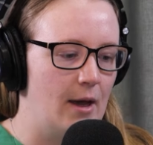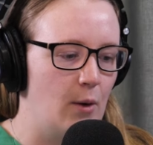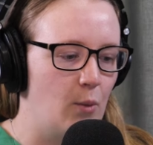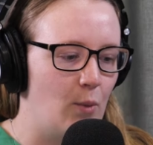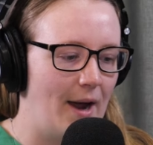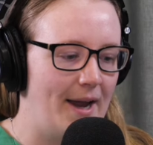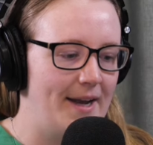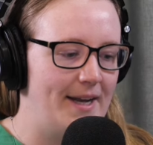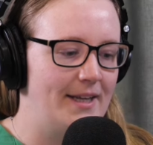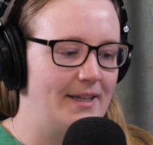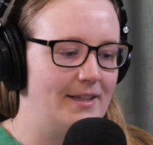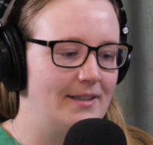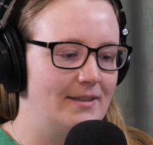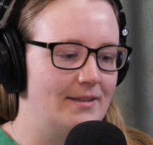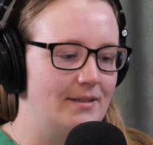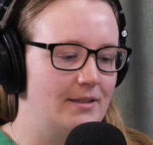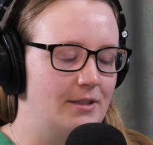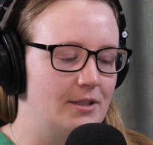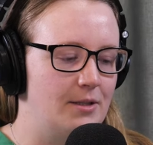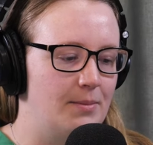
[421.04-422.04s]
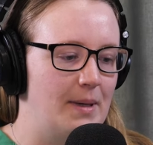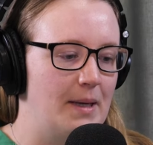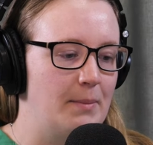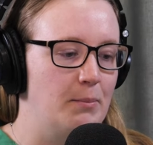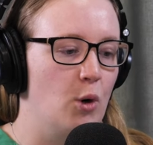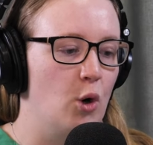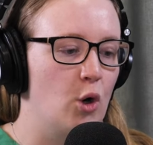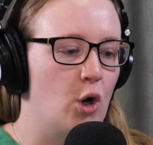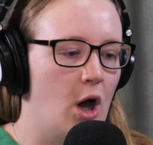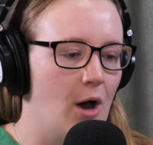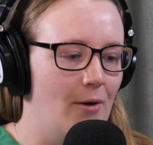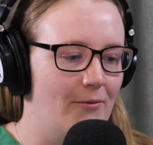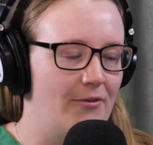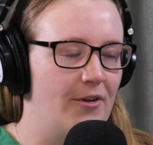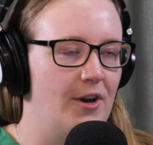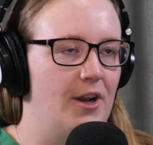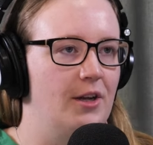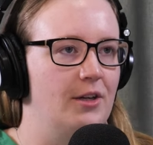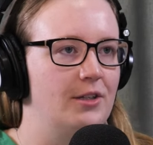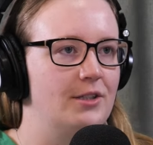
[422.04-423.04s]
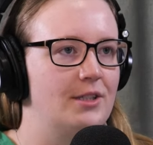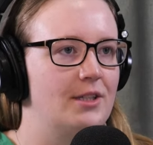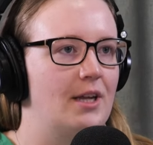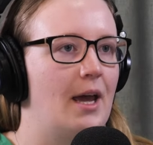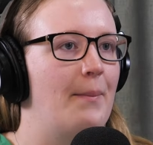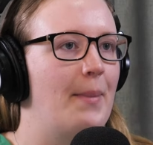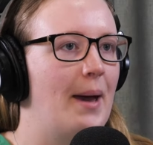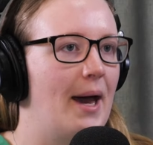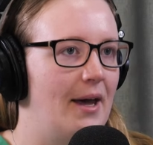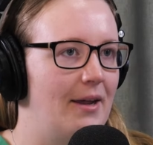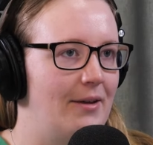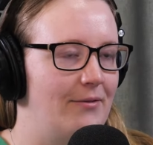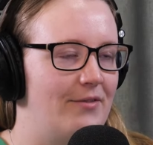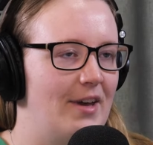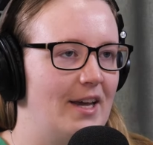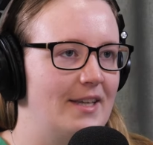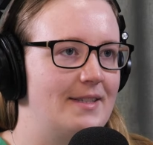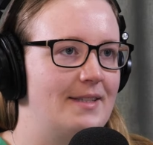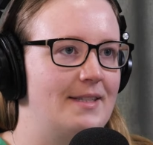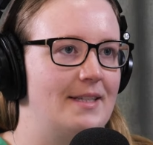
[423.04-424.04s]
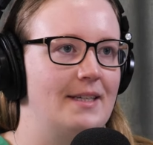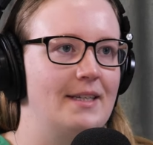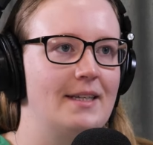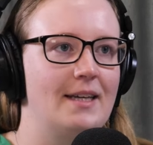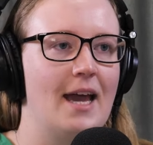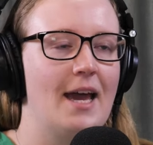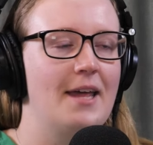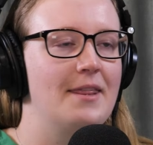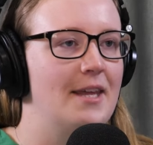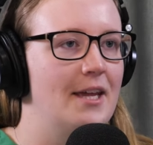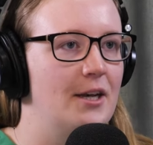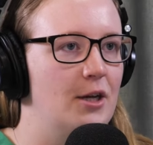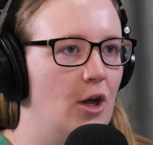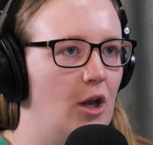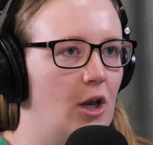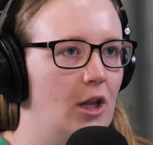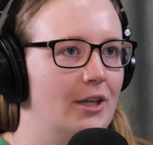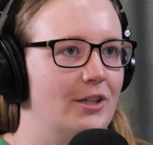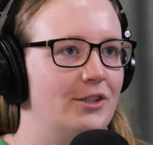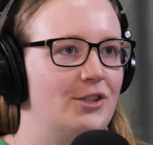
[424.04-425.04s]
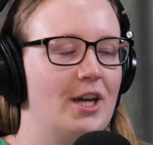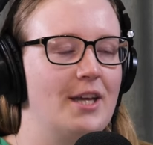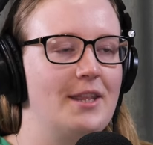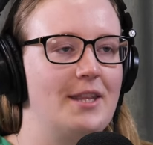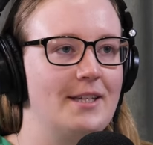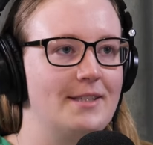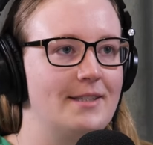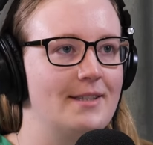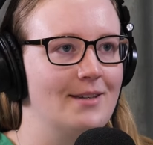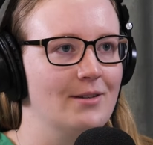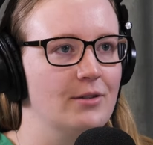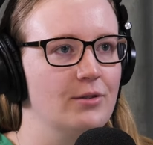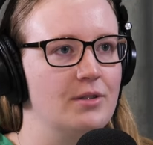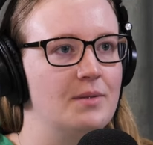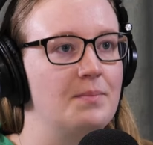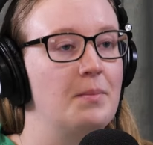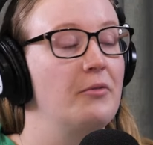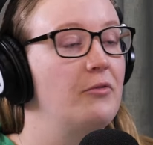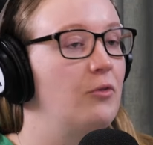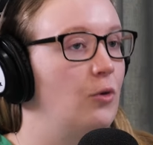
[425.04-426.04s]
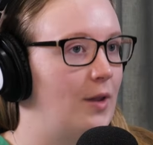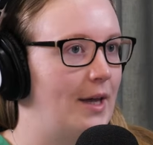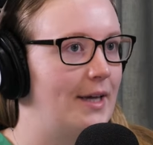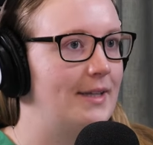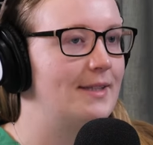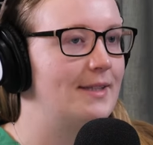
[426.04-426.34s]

they're waiting to be more confident about investing and their knowledge and their skills before